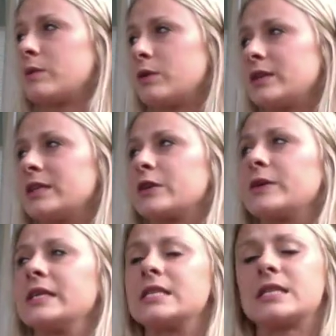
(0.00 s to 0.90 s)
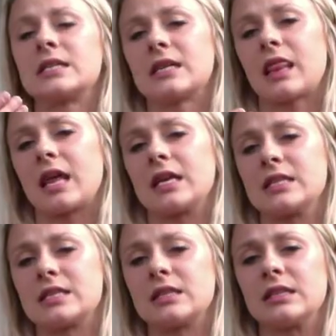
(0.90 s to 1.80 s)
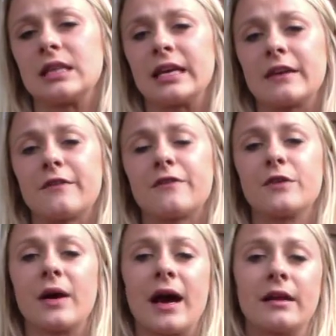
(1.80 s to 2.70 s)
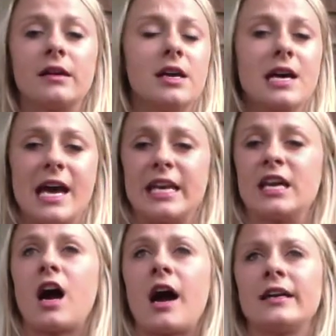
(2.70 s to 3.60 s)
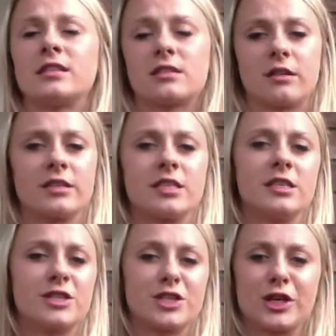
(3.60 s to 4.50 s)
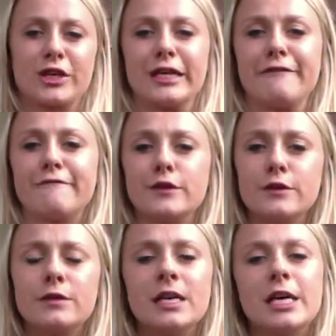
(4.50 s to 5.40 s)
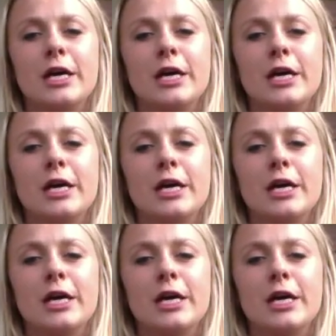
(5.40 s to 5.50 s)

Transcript: It will increase that insulin, like if you had any high starchy sugary food,